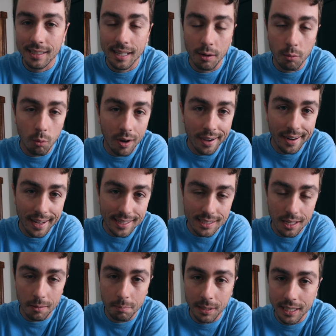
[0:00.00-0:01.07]
They want
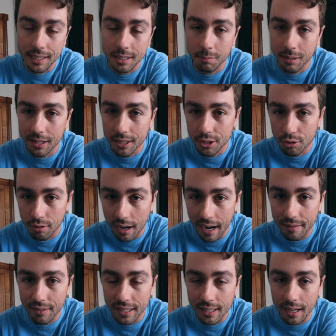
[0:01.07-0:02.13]
SLP to be the
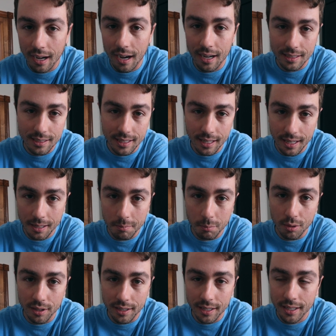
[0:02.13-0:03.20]
driving cost in
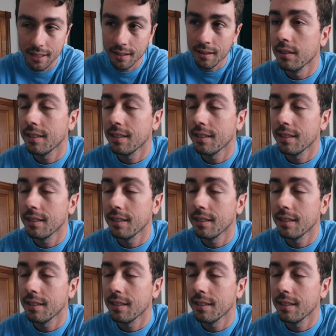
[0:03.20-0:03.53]
breeding.